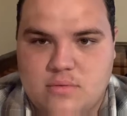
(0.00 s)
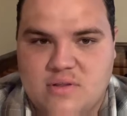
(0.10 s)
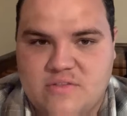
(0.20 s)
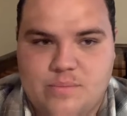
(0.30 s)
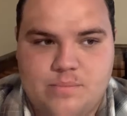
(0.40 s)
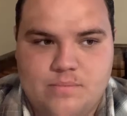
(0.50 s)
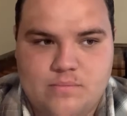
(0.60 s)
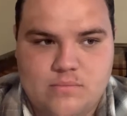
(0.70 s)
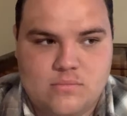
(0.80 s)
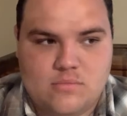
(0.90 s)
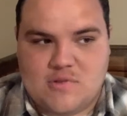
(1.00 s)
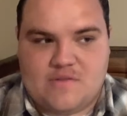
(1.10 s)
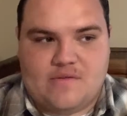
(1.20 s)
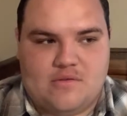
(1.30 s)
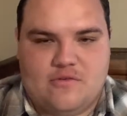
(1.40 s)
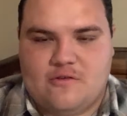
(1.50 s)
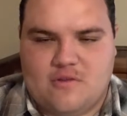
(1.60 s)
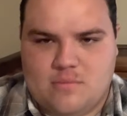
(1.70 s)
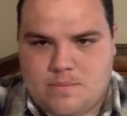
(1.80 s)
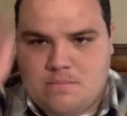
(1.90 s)
That's just
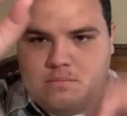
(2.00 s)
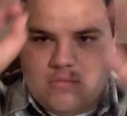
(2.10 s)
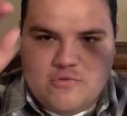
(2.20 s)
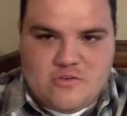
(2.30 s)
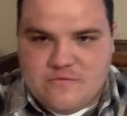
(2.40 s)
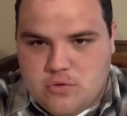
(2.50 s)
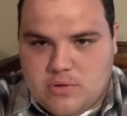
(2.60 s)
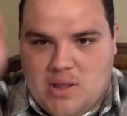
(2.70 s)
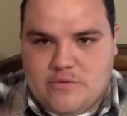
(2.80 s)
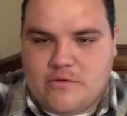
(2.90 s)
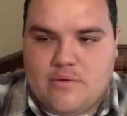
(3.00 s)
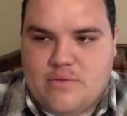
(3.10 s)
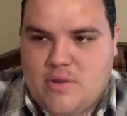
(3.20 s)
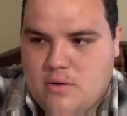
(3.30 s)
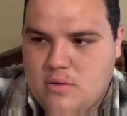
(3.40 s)
a few clouds here and there.